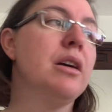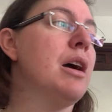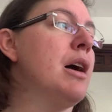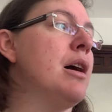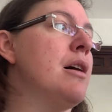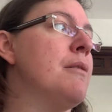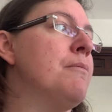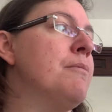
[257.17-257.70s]

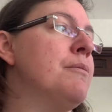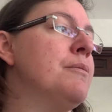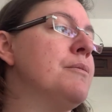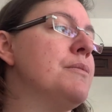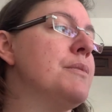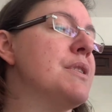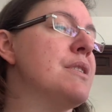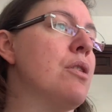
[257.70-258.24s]
Um,
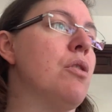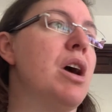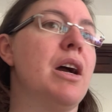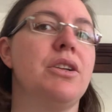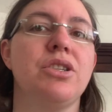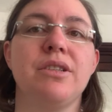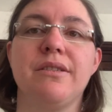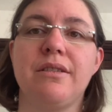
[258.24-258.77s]
so I
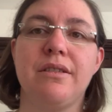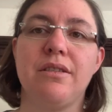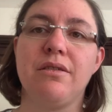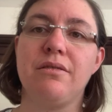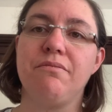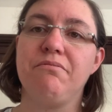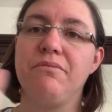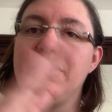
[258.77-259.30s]

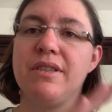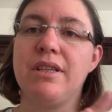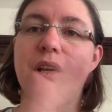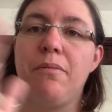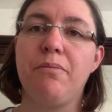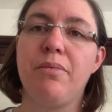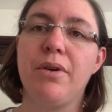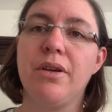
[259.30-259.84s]
just
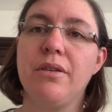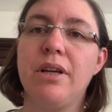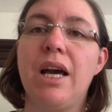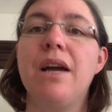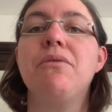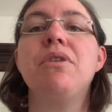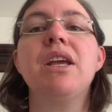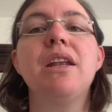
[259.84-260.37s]
skip
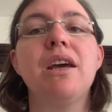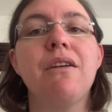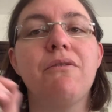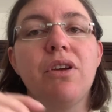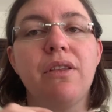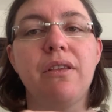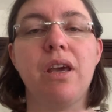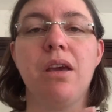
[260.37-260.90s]
I read
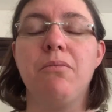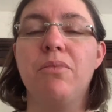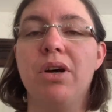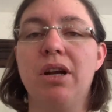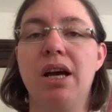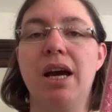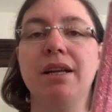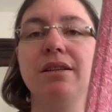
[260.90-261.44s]
everything,
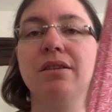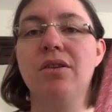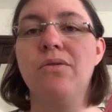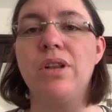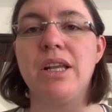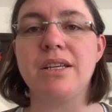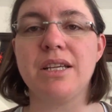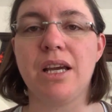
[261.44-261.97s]
but I
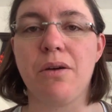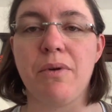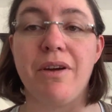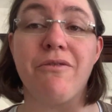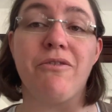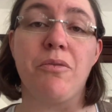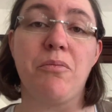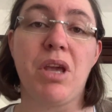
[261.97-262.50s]
only take away
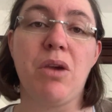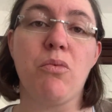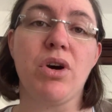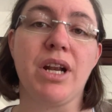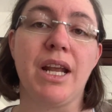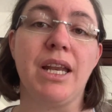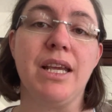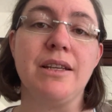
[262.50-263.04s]
from me what
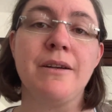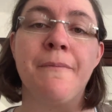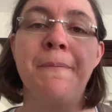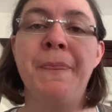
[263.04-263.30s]
I need.